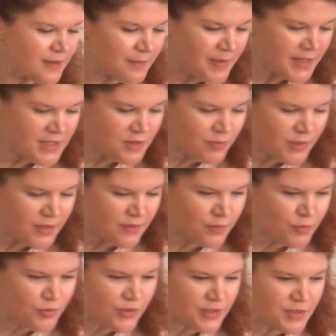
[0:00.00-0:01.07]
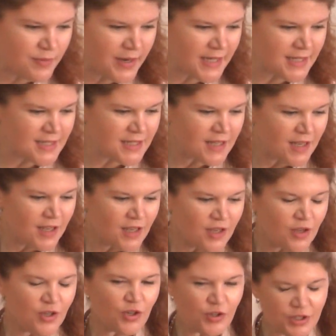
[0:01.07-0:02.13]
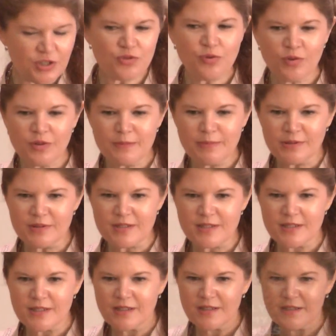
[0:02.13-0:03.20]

um, that's one of the rules, right? Your controllables.